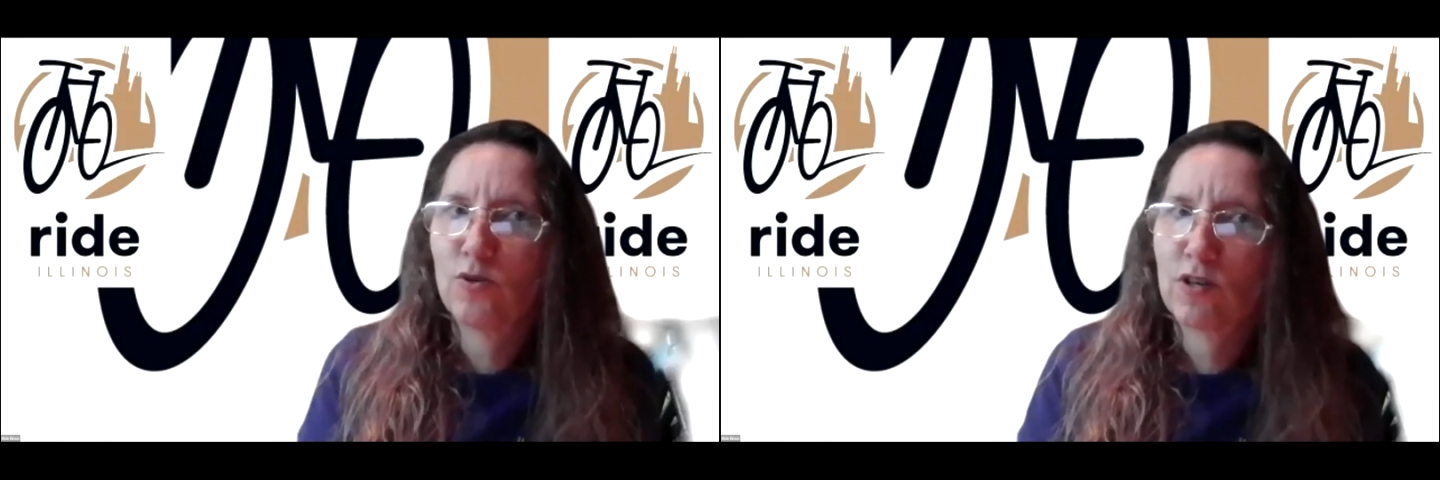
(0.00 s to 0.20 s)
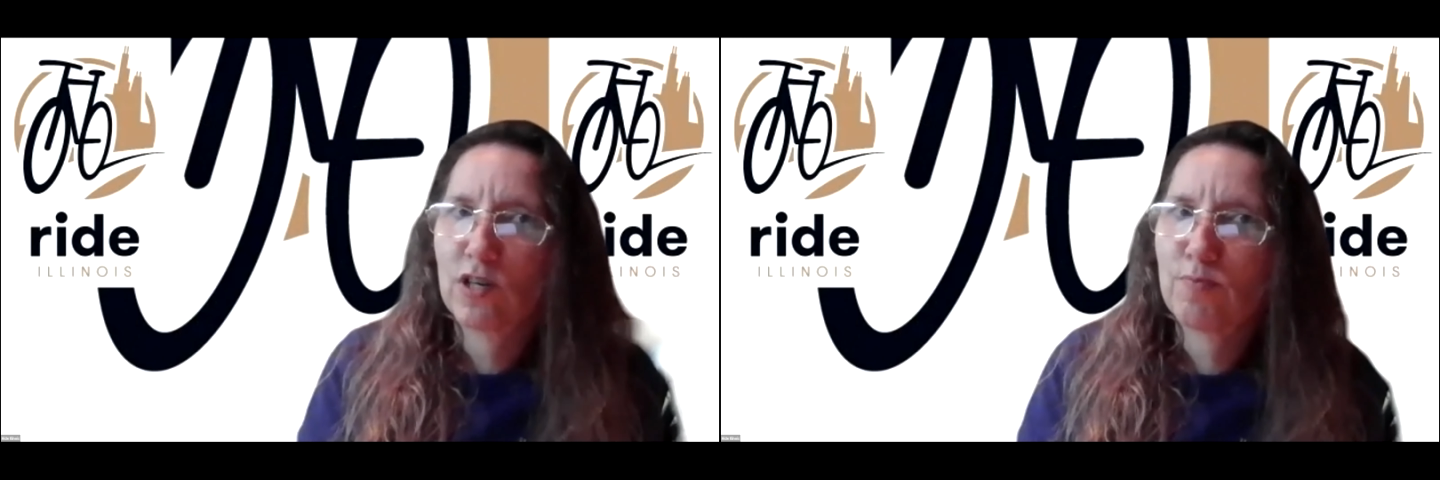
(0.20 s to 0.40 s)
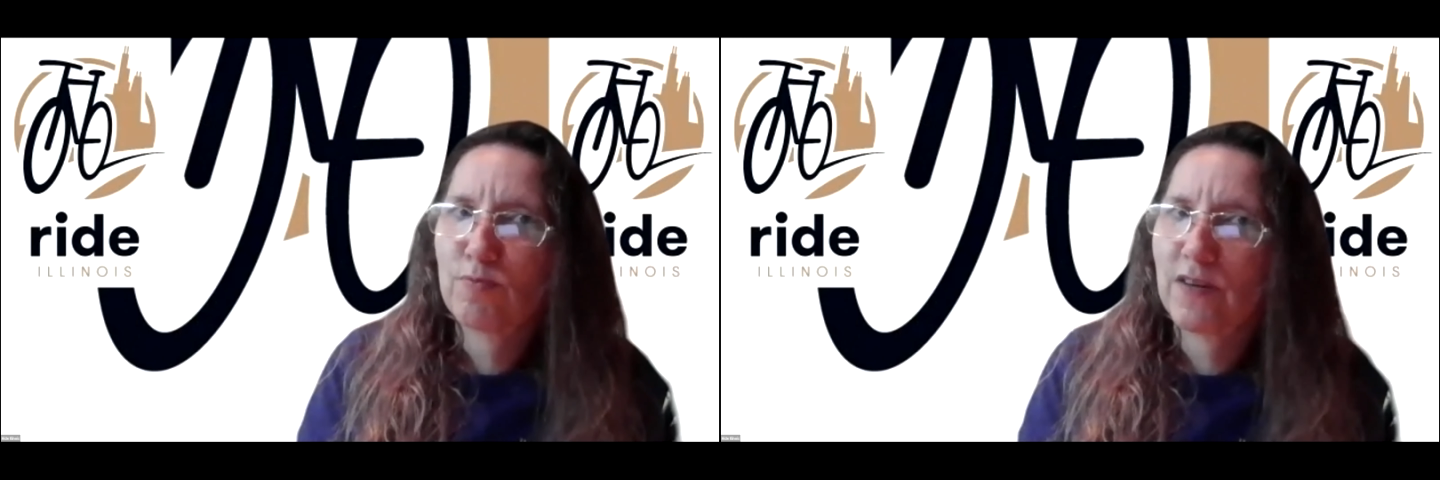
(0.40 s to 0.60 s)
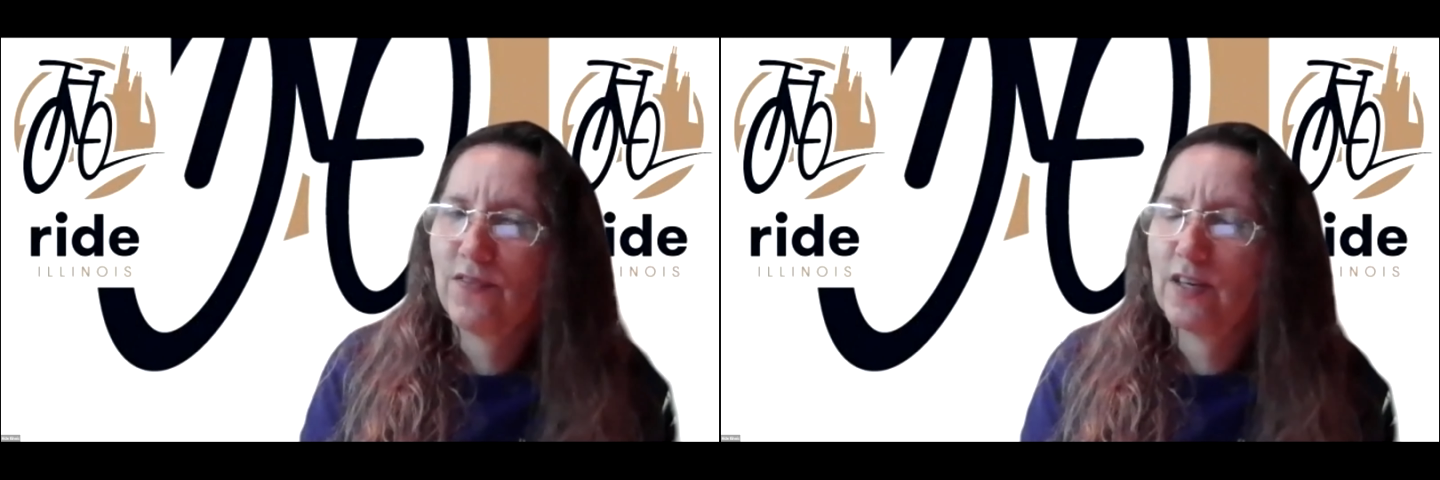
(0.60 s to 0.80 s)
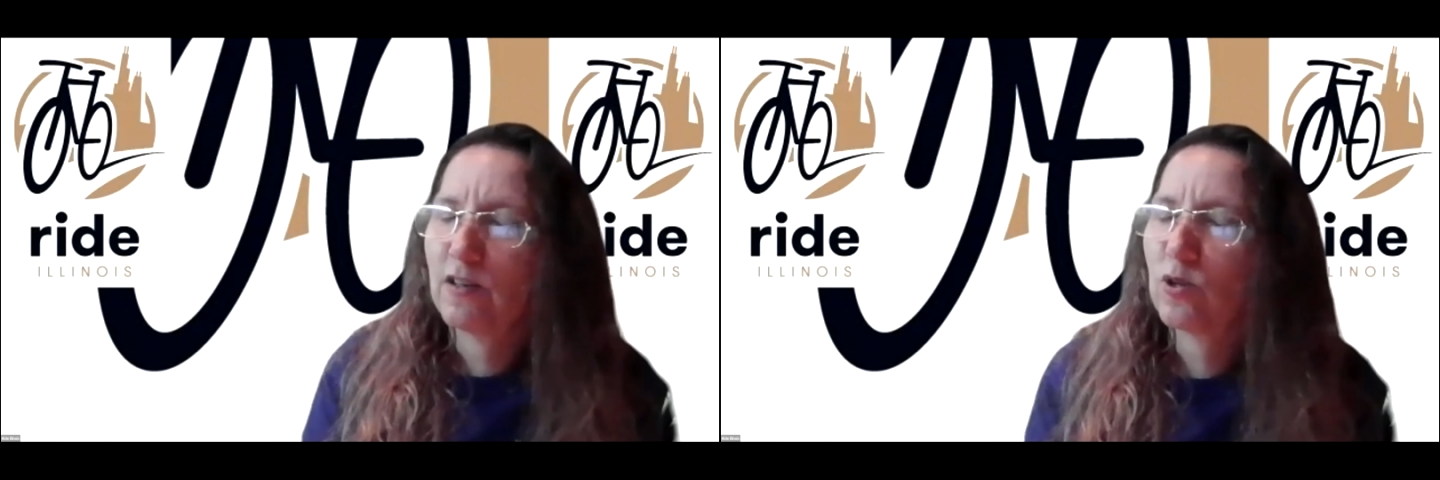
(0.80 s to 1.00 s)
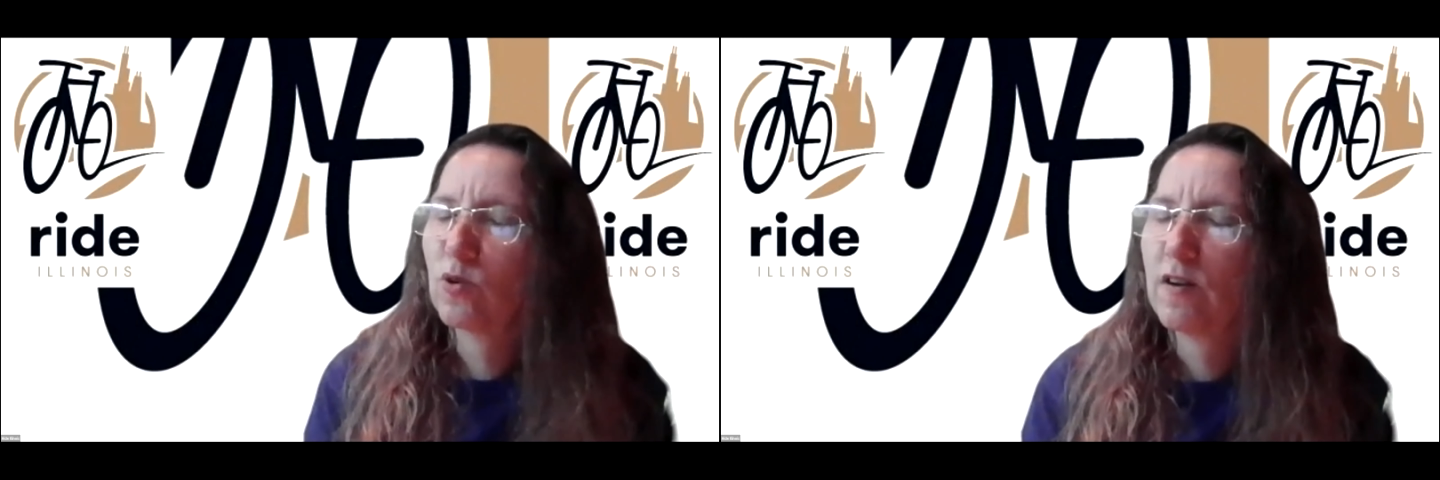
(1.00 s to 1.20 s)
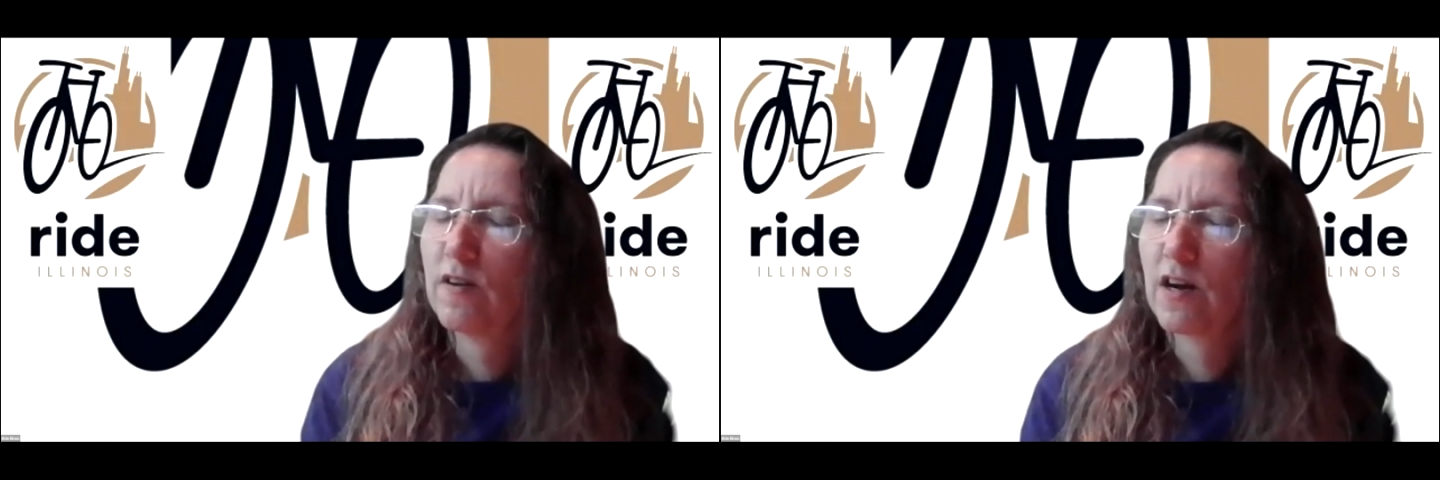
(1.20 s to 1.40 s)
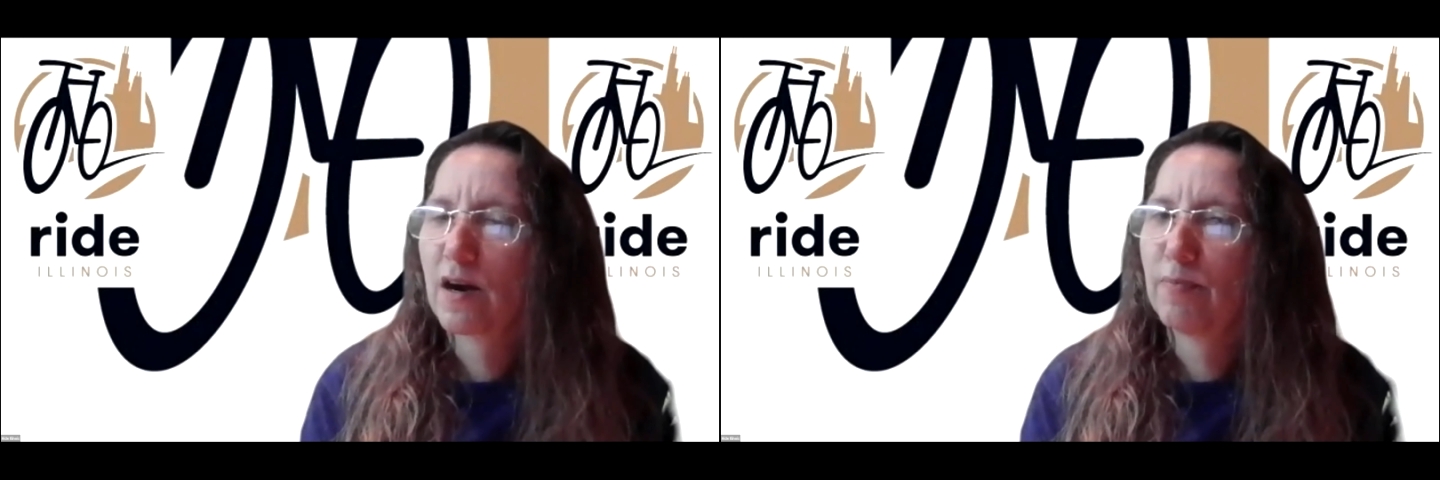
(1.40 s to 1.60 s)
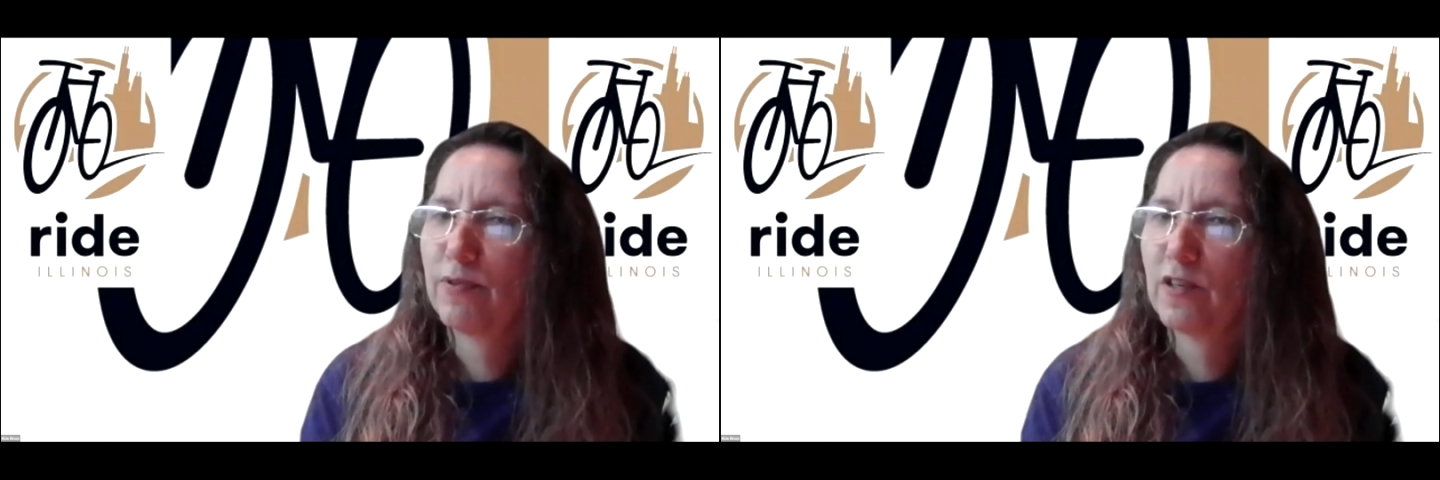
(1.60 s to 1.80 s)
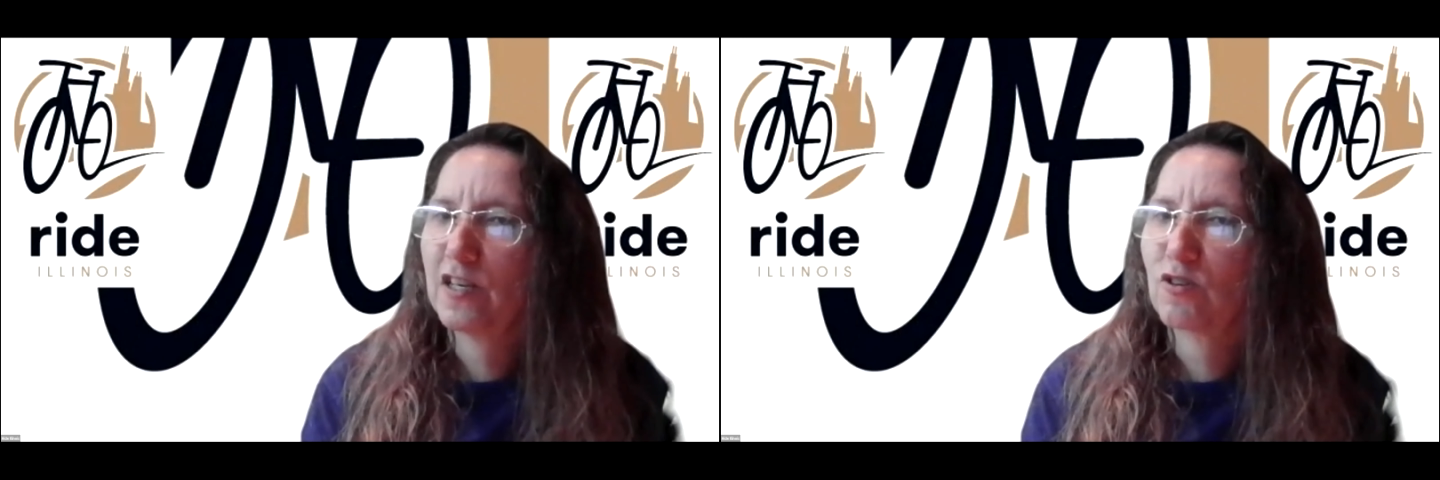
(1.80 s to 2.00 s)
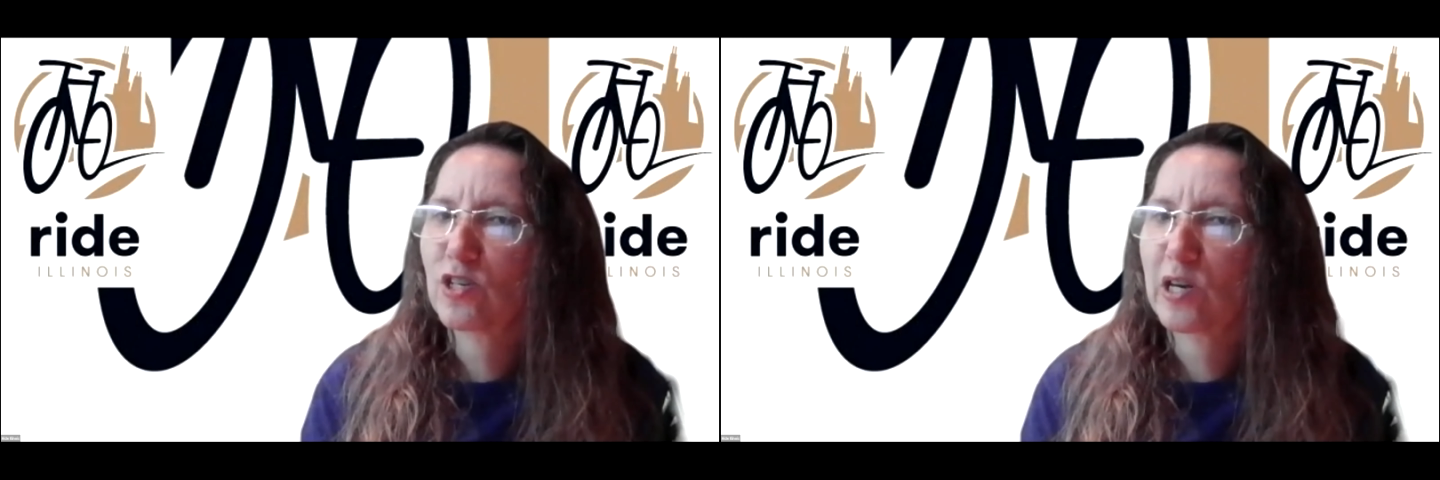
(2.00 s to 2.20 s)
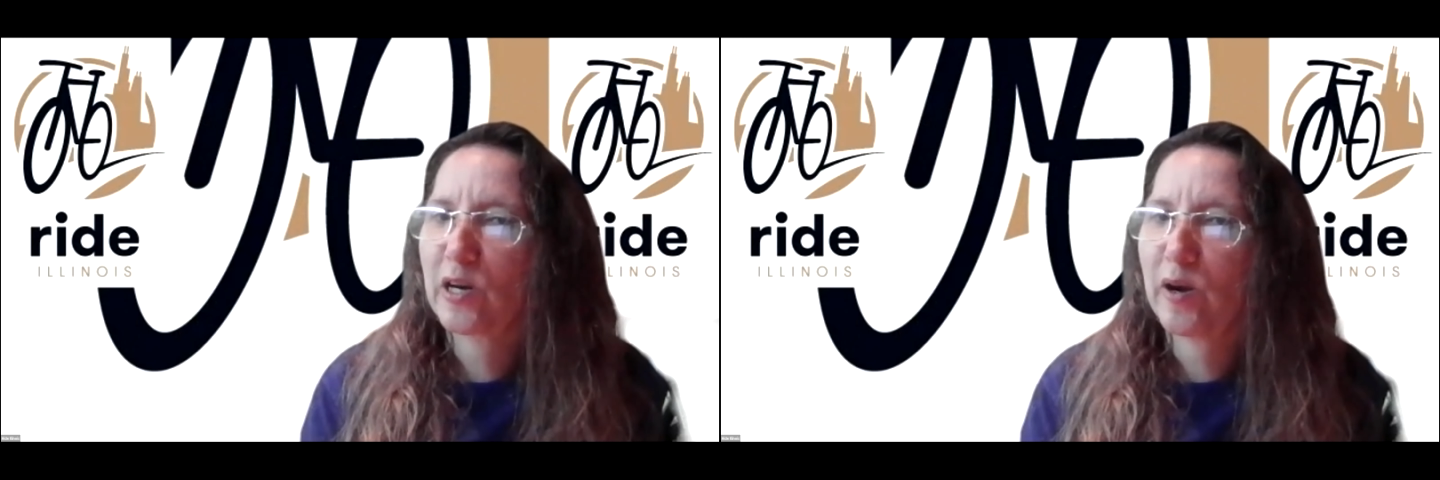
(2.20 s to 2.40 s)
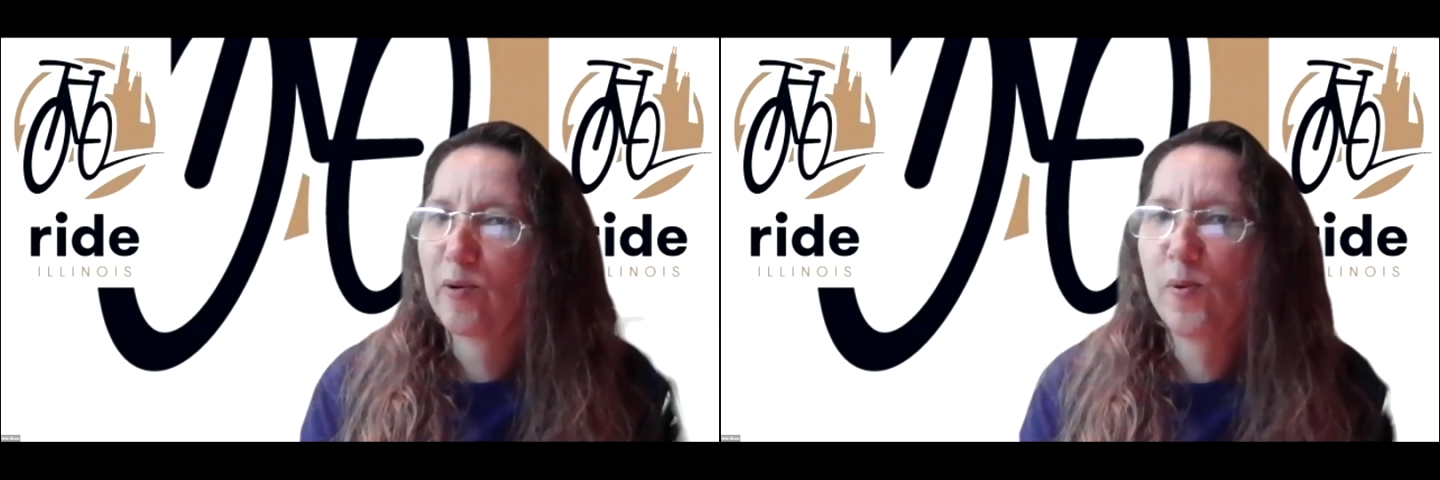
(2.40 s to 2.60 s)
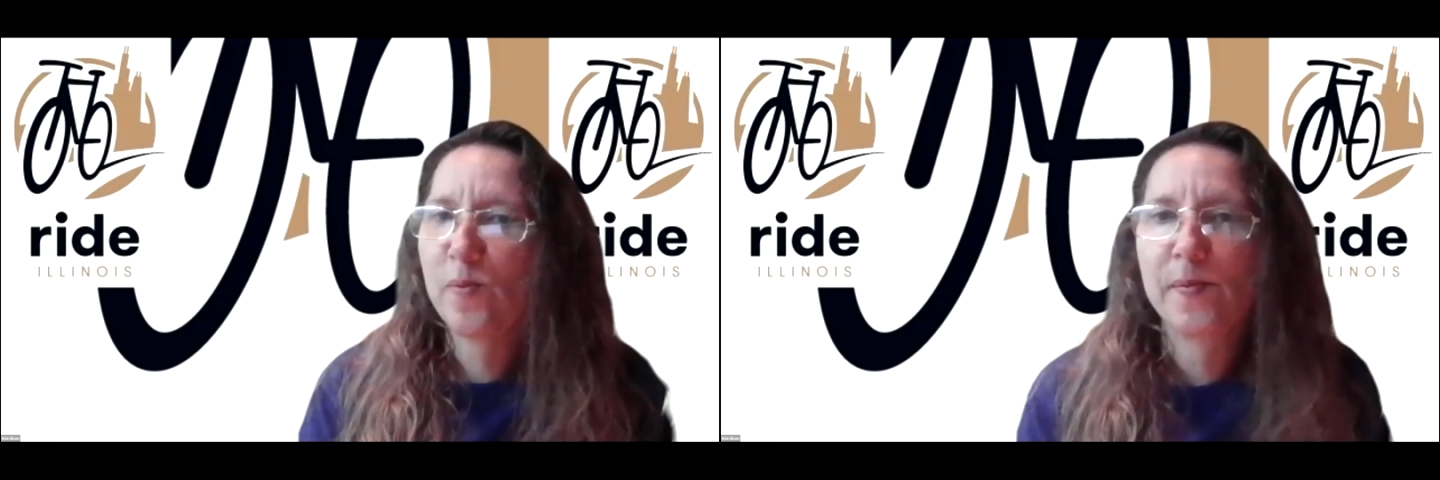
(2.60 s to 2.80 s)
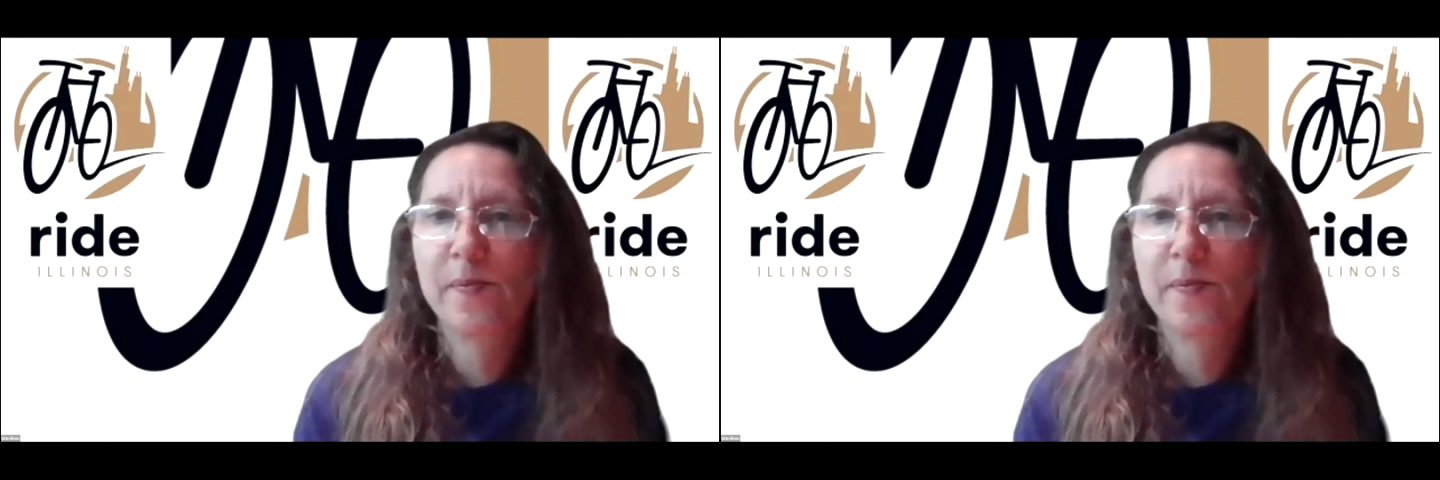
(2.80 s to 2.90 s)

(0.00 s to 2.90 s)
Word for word: tour Springfield a couple of years ago.